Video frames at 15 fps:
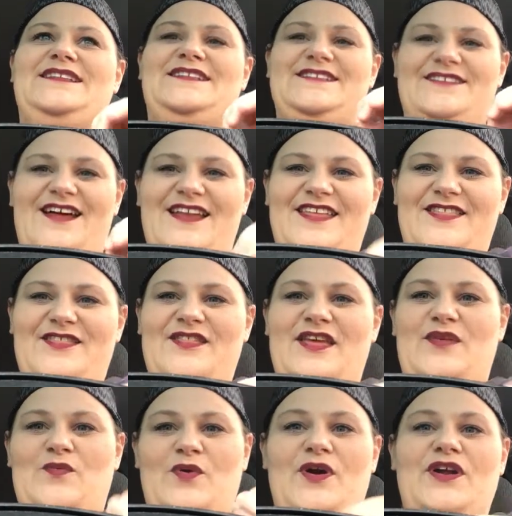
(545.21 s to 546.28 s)
It's not
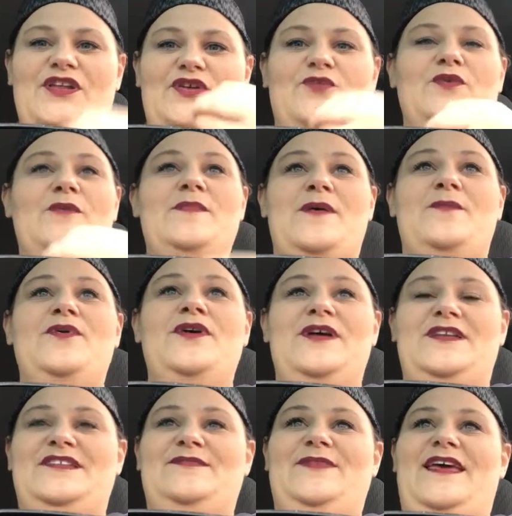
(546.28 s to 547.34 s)
in where you remember
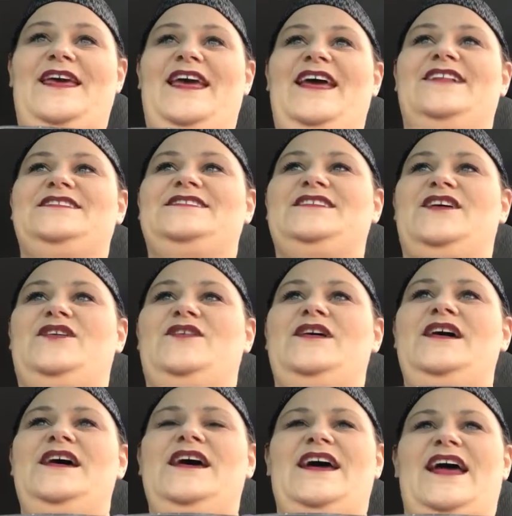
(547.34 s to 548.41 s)
it to be. And so
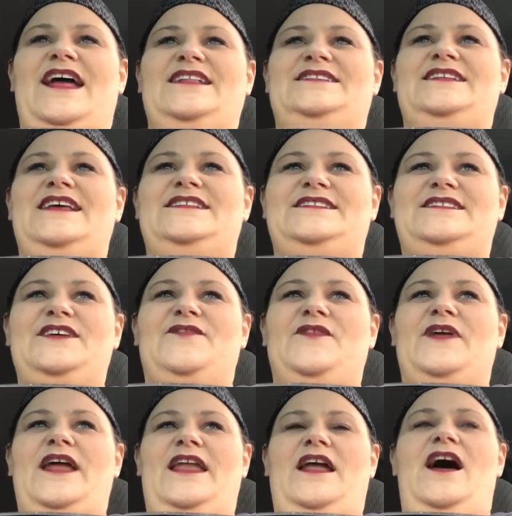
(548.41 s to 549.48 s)
it's
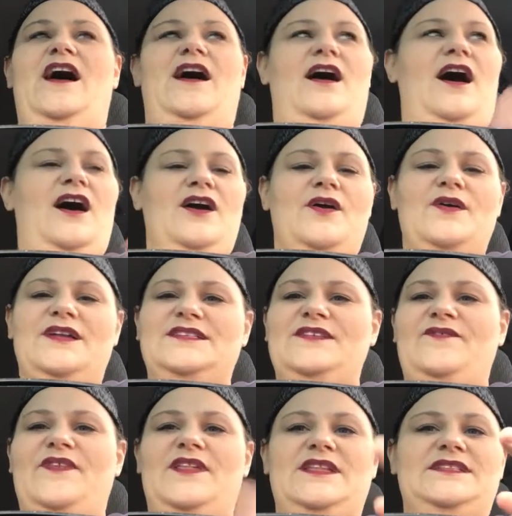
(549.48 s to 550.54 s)
different. And hunger
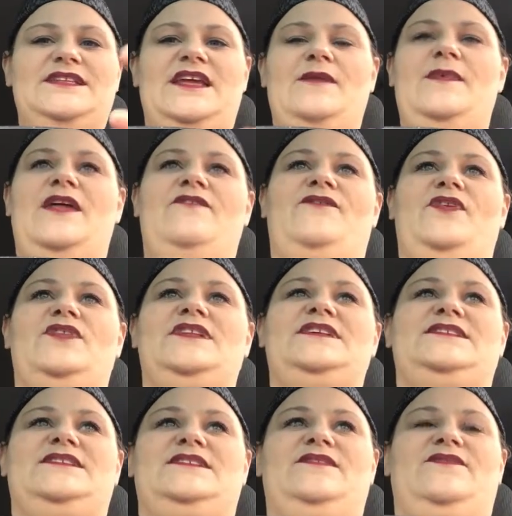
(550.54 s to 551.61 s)
doesn't feel the same, and
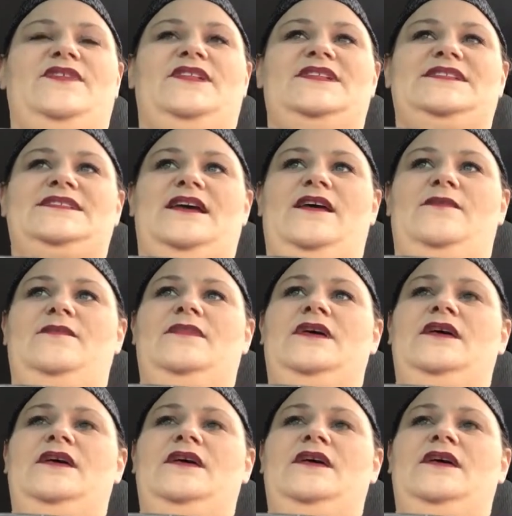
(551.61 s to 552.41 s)
fullness doesn't feel the same.